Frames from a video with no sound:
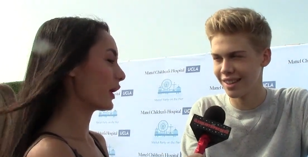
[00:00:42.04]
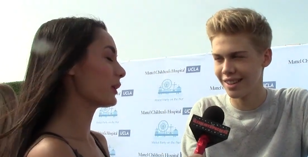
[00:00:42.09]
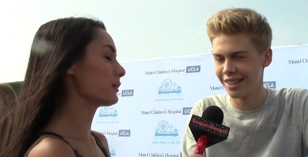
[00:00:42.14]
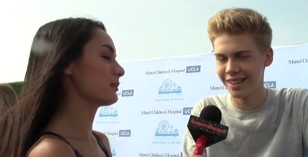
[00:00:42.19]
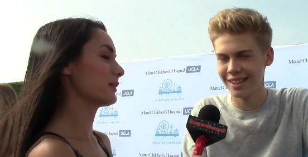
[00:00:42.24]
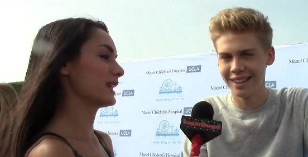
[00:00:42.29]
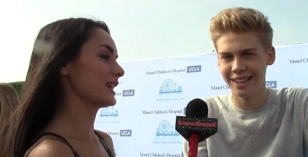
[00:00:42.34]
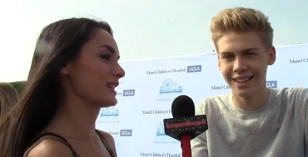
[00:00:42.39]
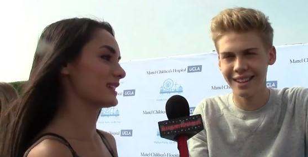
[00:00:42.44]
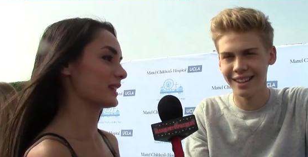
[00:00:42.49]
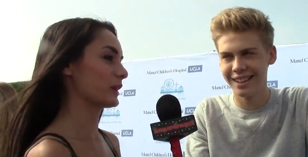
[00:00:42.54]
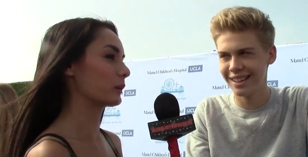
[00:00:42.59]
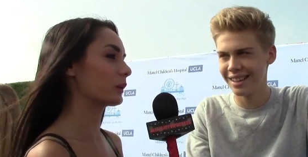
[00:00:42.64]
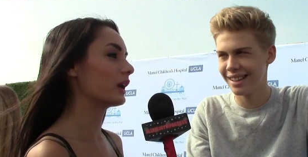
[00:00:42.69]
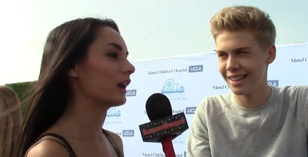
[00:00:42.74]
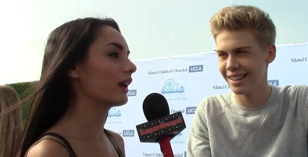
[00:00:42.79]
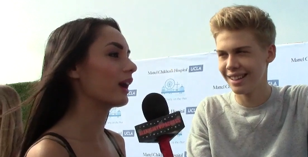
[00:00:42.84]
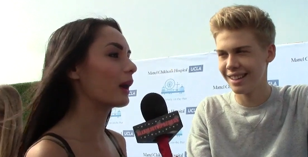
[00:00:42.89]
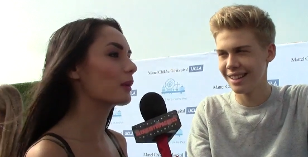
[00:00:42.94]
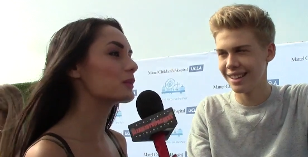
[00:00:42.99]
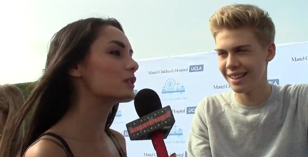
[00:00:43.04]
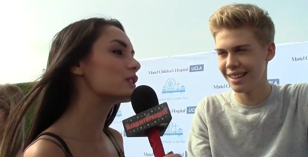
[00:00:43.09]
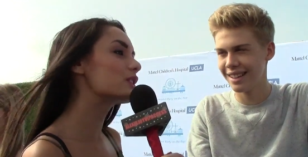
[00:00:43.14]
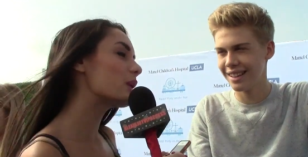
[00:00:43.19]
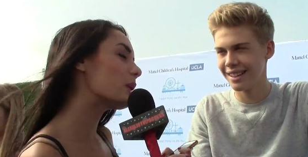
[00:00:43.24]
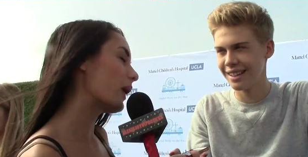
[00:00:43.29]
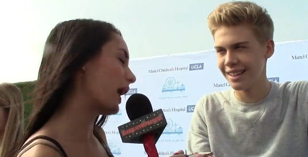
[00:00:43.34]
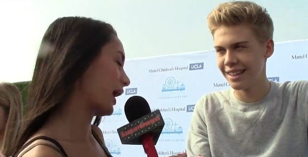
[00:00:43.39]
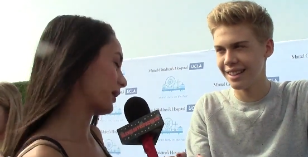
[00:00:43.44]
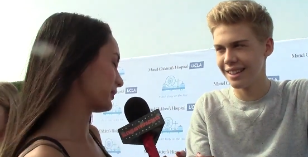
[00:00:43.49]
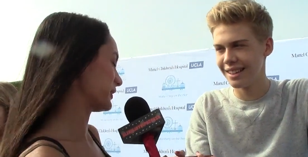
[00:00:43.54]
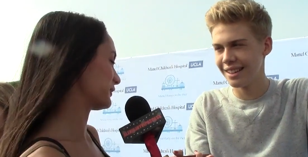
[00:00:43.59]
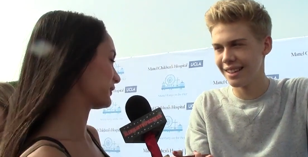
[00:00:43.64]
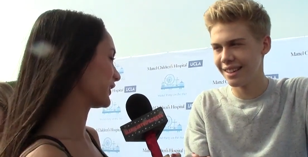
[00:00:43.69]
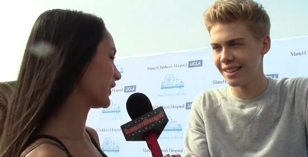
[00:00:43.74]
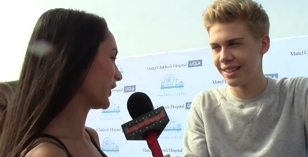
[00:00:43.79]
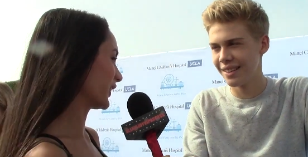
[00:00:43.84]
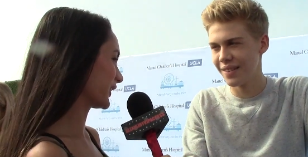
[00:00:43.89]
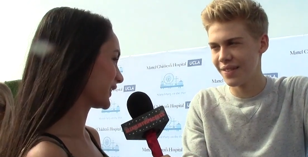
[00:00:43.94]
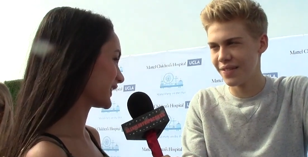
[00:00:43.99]
Speaker 1: Amazing. Well, I'm so happy
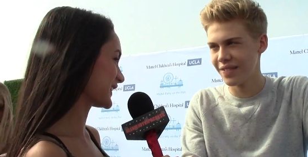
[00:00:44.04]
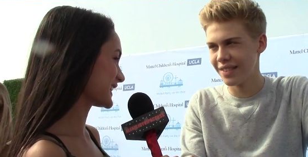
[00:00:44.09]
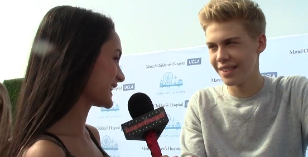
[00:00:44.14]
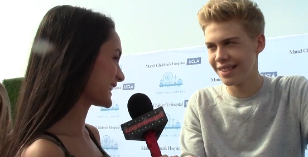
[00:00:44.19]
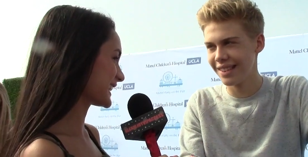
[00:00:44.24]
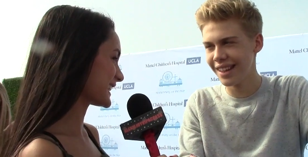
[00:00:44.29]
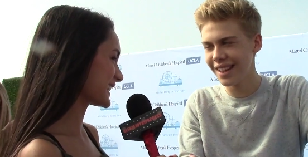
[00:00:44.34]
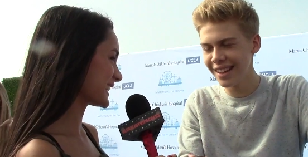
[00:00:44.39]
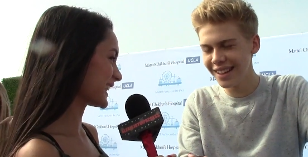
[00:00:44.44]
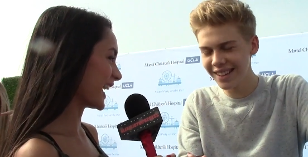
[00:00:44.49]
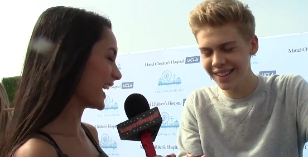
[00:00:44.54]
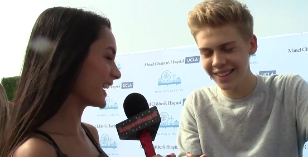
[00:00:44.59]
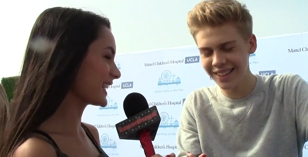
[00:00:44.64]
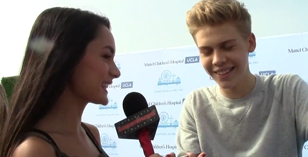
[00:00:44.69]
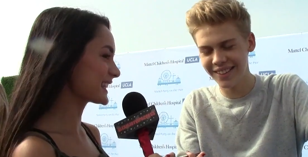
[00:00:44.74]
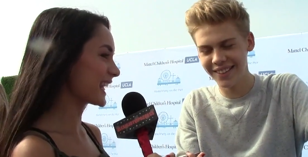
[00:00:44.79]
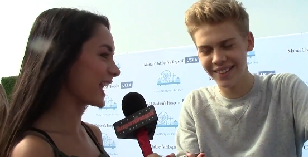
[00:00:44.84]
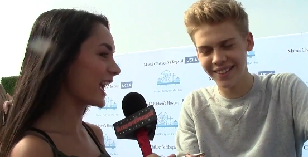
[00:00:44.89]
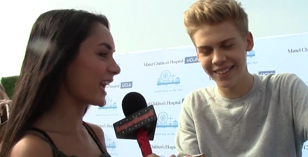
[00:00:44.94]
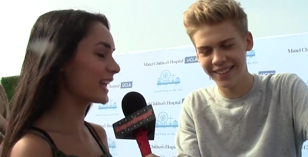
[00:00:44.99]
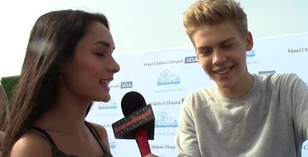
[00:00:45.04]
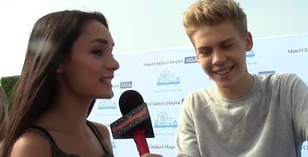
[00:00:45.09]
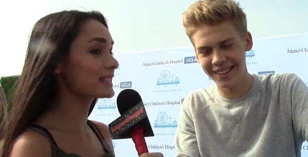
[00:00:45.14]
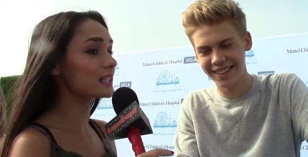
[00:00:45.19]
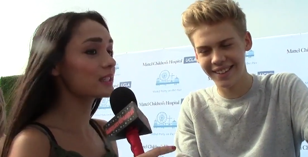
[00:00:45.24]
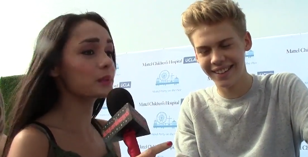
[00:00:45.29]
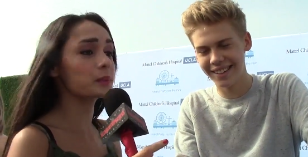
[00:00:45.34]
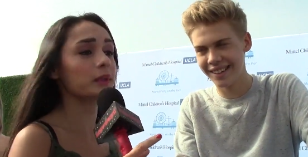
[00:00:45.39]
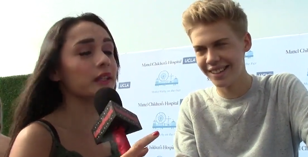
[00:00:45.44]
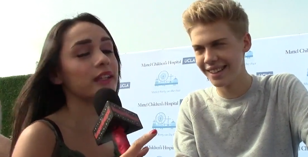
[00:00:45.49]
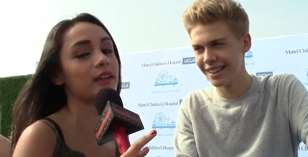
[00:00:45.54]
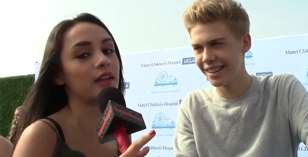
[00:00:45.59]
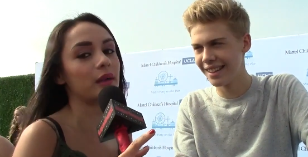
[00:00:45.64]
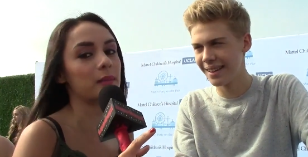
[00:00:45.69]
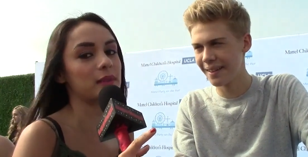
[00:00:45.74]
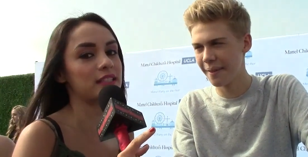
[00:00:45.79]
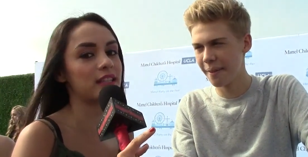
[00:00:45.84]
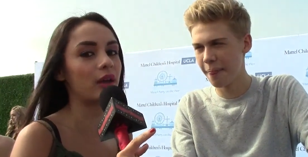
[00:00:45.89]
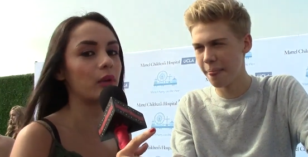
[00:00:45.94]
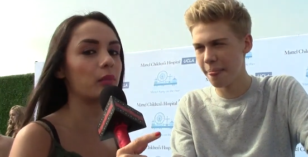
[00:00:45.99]
for all your success. You. And since we're here
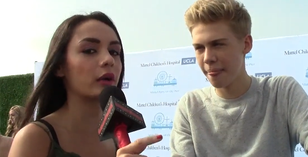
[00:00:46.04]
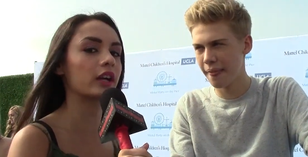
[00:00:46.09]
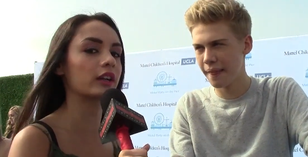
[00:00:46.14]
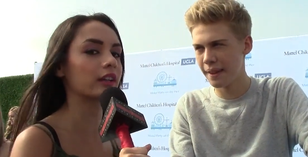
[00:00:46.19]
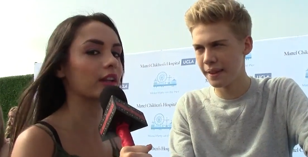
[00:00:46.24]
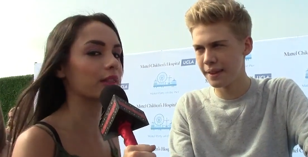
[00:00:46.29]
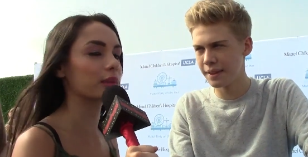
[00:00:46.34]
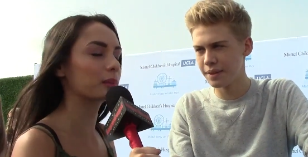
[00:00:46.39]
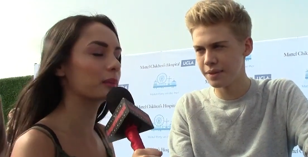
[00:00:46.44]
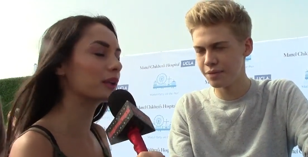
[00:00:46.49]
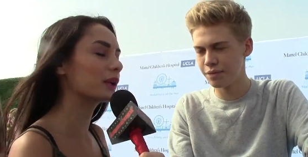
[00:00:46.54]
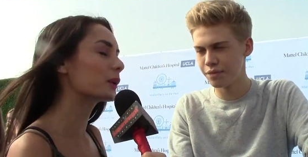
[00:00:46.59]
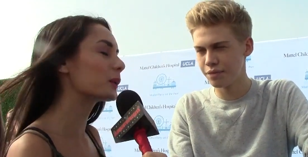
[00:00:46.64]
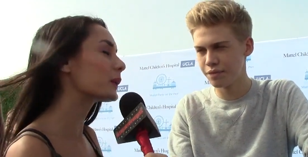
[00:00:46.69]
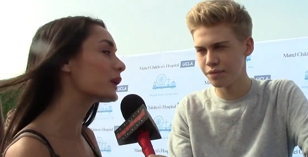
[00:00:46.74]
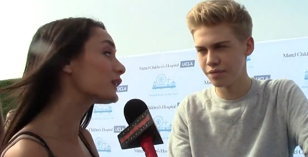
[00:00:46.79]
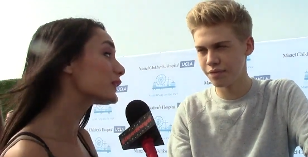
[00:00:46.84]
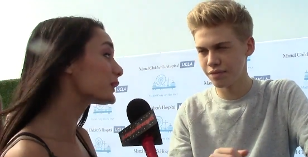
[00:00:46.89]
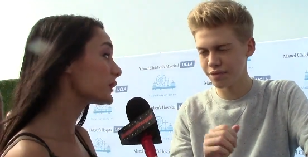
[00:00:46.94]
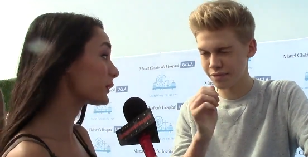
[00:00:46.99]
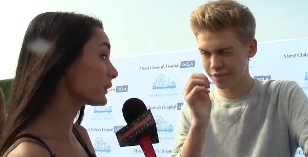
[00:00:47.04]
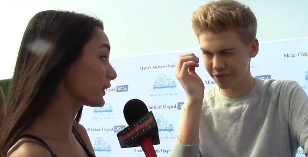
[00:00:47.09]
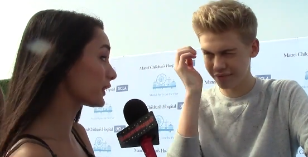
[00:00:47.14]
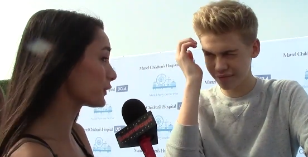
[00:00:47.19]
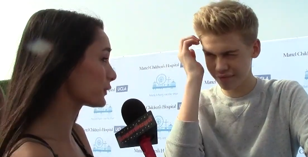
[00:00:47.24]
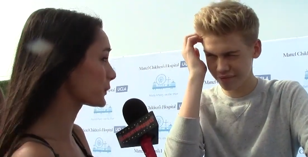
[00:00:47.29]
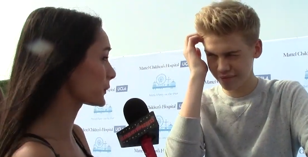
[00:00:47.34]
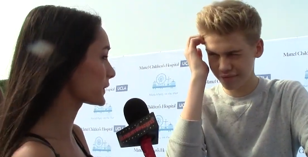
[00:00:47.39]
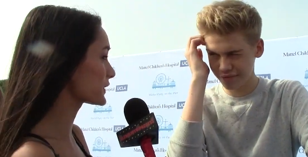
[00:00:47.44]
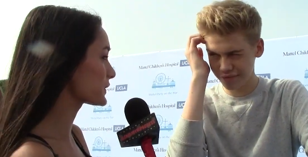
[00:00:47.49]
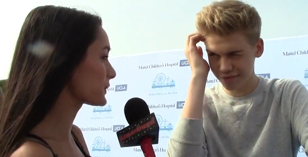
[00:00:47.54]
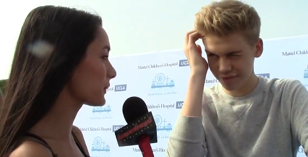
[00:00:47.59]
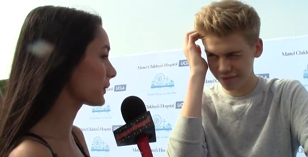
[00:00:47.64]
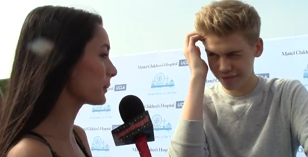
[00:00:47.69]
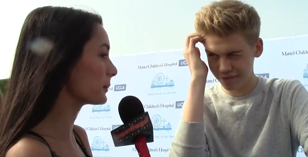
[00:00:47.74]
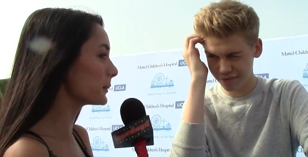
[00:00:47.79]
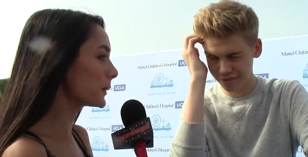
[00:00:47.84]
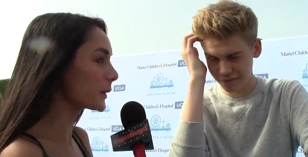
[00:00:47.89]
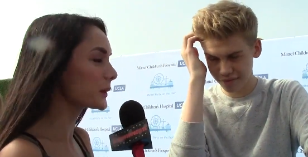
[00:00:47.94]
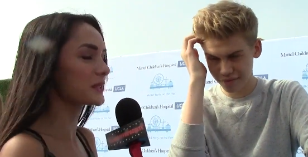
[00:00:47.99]
at Mattel Party on the Pier, what are you looking forward to
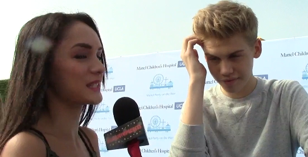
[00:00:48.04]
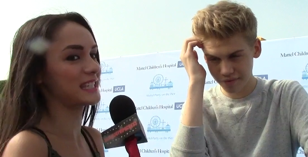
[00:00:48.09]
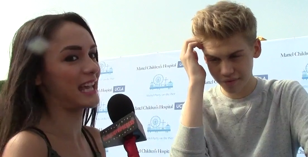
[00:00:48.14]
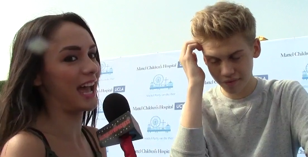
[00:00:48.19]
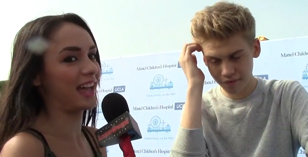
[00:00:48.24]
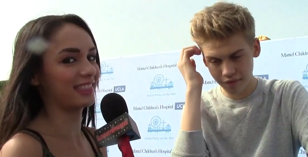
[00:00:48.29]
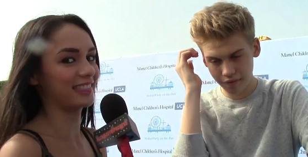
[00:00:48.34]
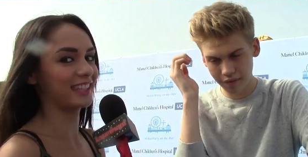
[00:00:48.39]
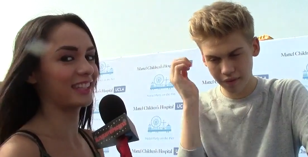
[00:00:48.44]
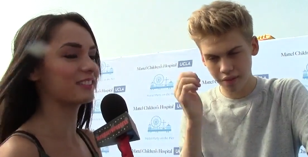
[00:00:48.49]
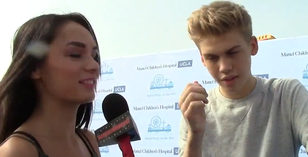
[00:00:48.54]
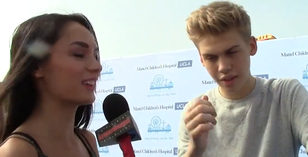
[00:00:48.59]
the most at the